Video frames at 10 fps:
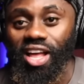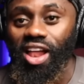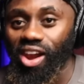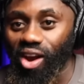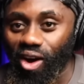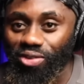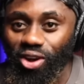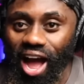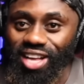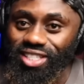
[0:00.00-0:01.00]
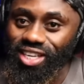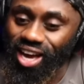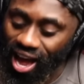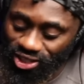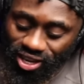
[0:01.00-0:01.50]
Love you guys.
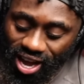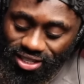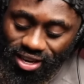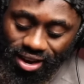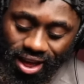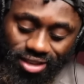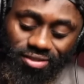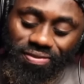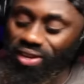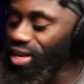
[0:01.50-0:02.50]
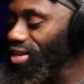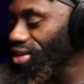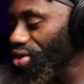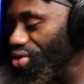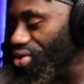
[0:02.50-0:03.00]
Catch you guys in the next
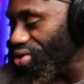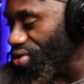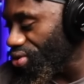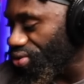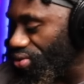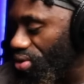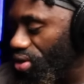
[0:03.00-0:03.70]
video.